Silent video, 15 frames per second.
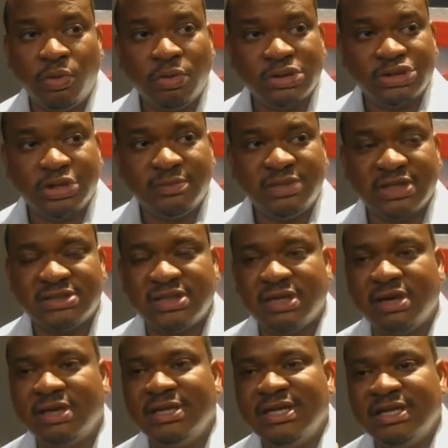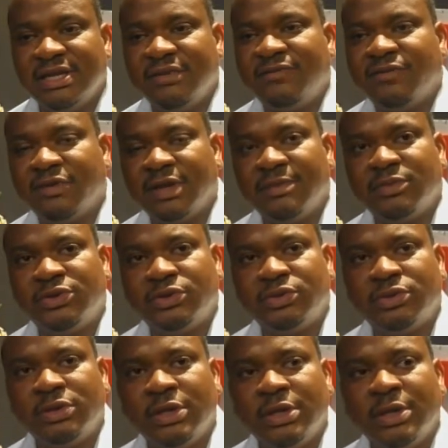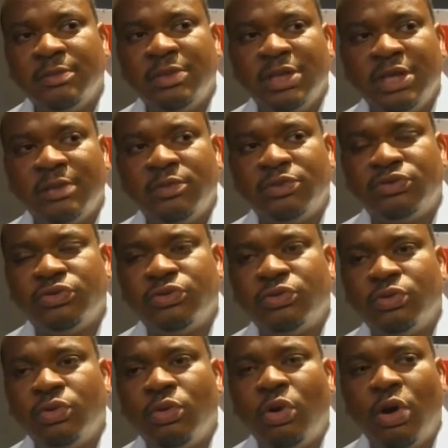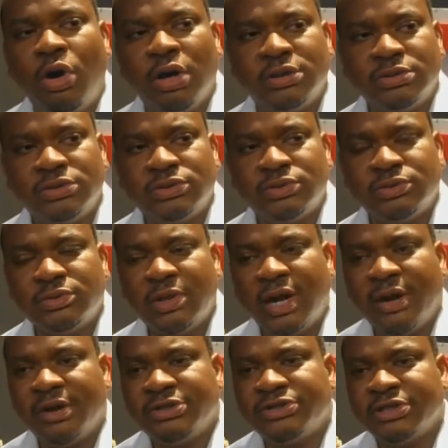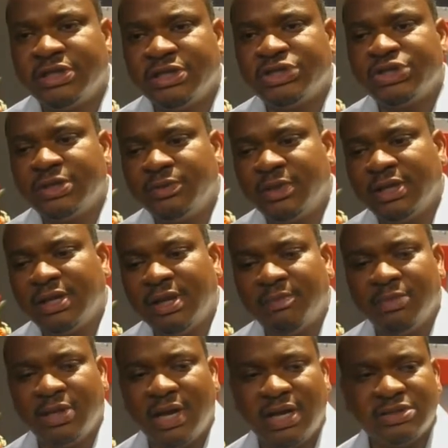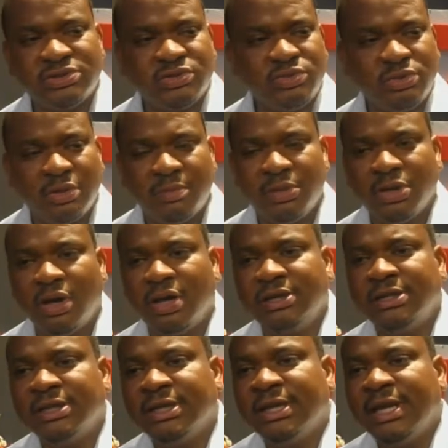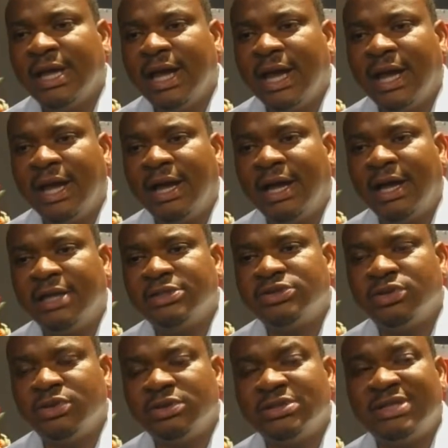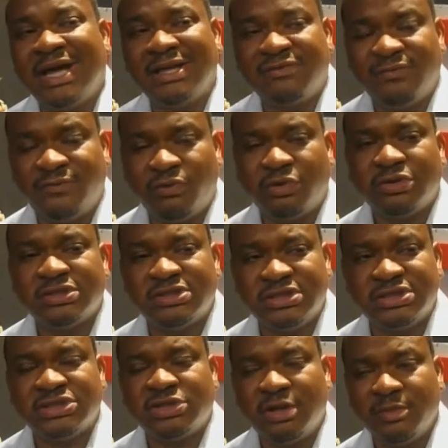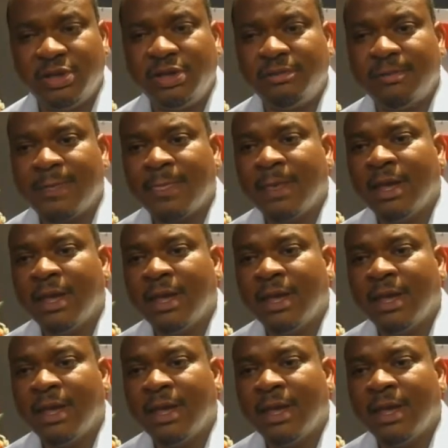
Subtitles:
core subjects that are needed for them to be able to go on to higher education, whether that be high school or beyond. And so that focus is coming.